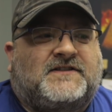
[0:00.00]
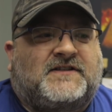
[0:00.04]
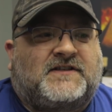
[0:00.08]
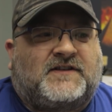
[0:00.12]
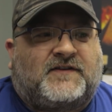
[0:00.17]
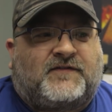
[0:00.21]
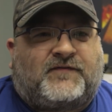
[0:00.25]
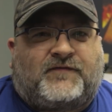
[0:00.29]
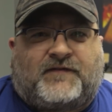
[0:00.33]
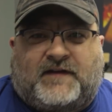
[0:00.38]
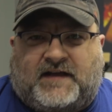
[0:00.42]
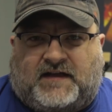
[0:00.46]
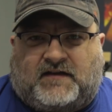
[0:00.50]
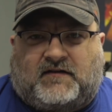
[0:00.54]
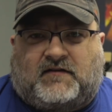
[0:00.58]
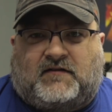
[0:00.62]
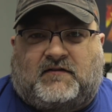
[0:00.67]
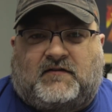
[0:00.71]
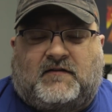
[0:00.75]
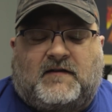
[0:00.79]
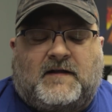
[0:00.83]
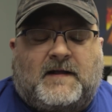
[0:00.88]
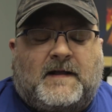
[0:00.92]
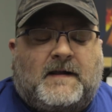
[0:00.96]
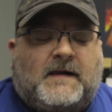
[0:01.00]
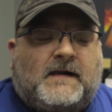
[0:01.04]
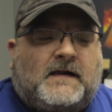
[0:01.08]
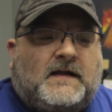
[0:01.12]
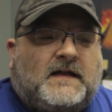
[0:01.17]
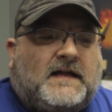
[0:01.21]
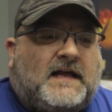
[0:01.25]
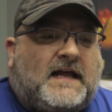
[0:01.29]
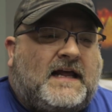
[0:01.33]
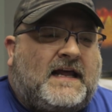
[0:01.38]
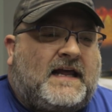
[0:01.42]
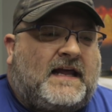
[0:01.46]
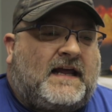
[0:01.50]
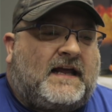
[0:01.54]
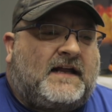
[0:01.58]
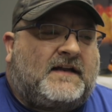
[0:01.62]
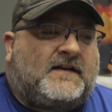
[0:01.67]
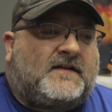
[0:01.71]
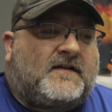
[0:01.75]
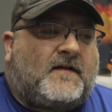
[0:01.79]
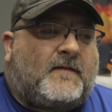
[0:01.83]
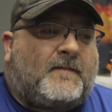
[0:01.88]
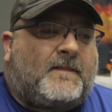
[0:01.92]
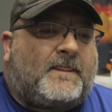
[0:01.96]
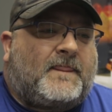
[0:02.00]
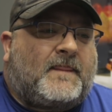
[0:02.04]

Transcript: to fail, and